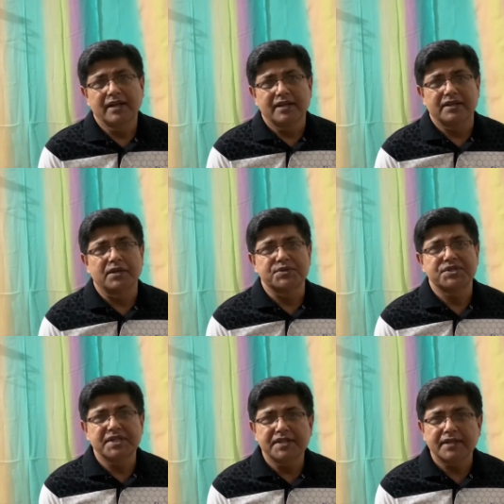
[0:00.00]
Now,
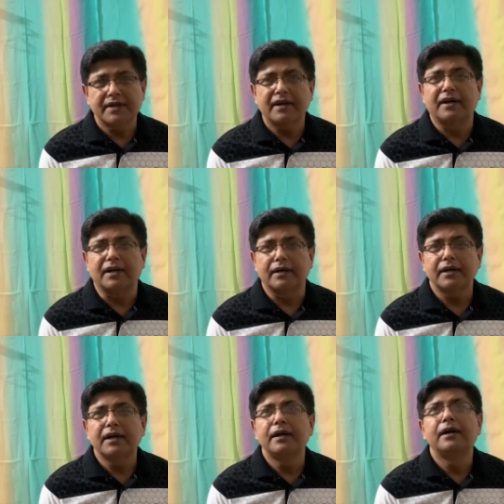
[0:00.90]
cedar are
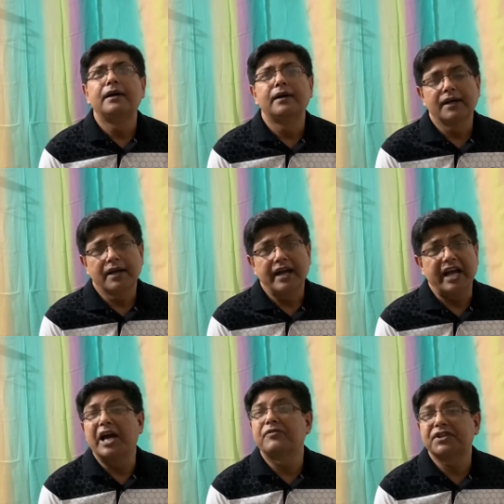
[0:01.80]

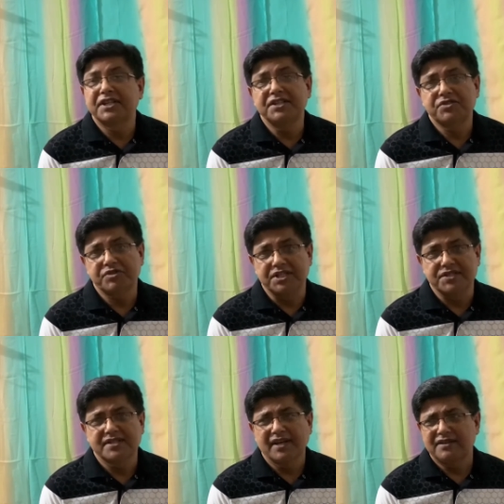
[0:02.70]
evergreen
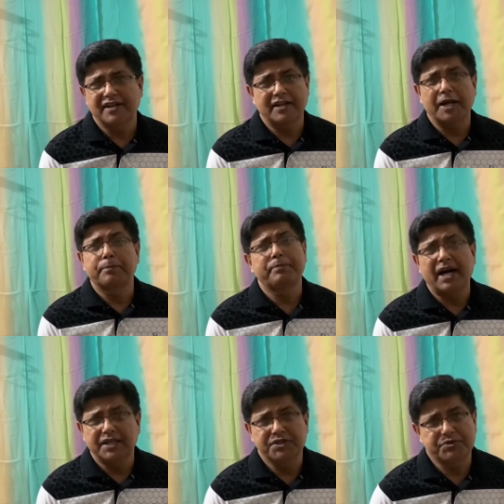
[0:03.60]
trees. They are like
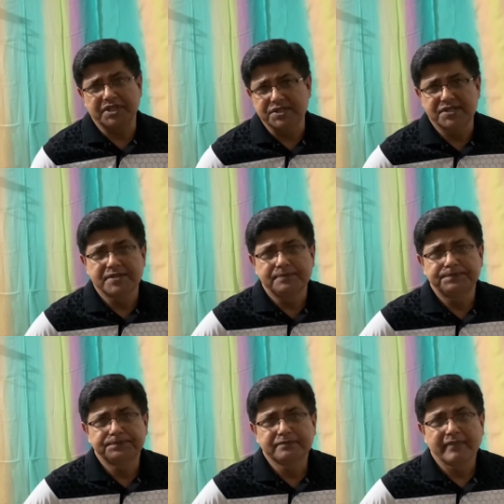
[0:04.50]
pine trees.
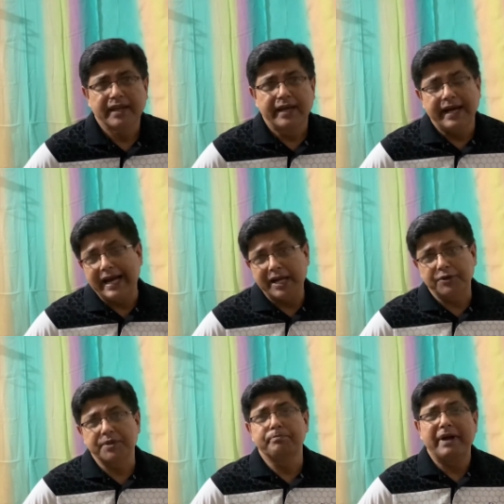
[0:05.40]
And on the
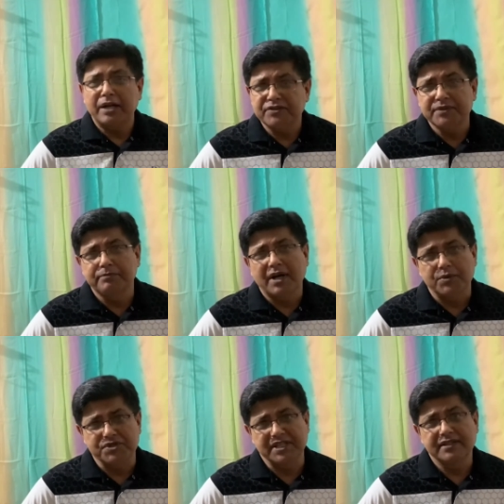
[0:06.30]
back of the
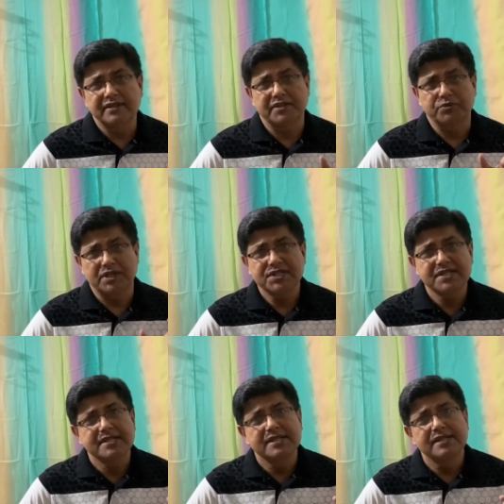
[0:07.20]
mountain, there
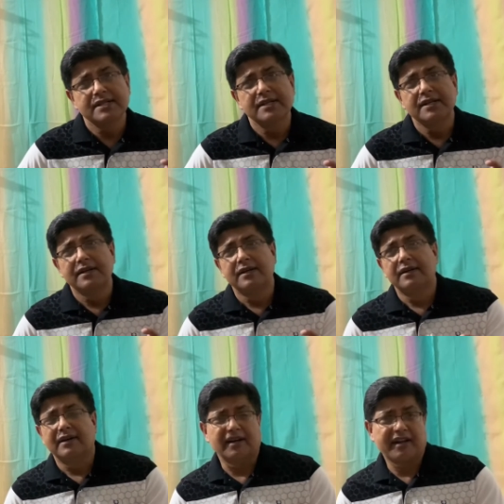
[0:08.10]
was
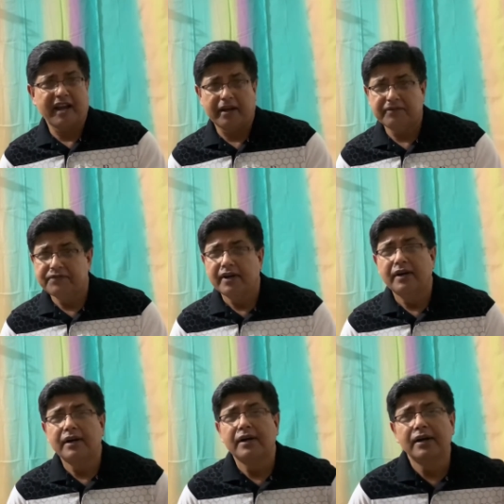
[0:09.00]
a cave.
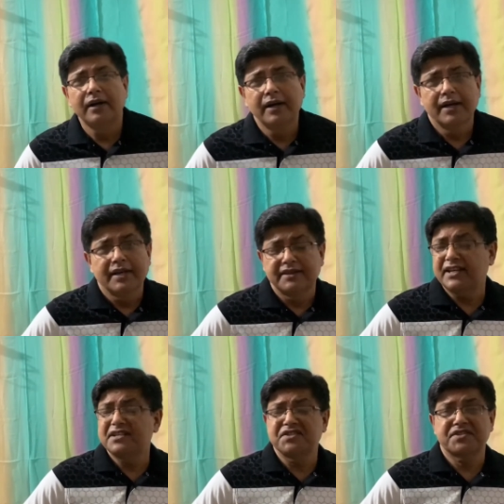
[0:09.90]
They
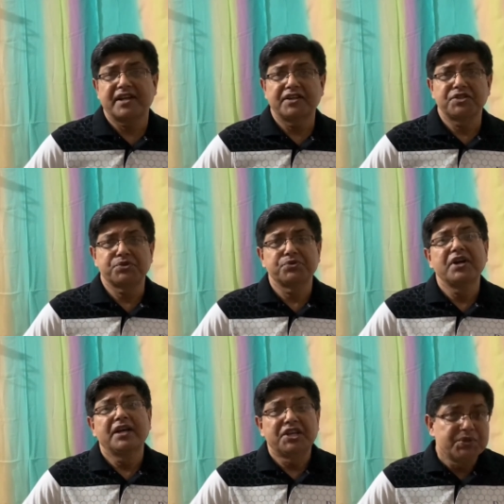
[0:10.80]
decided to
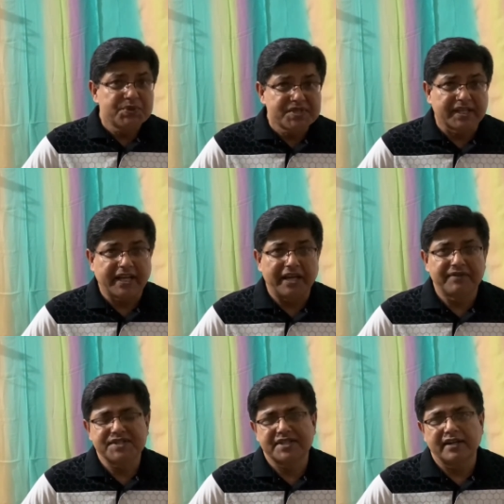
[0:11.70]
use the cave
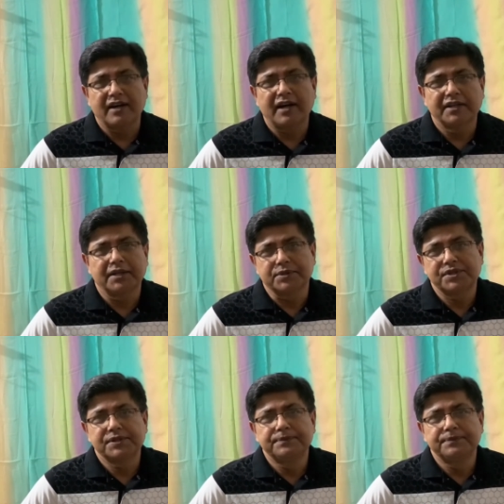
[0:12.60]
as their hideout.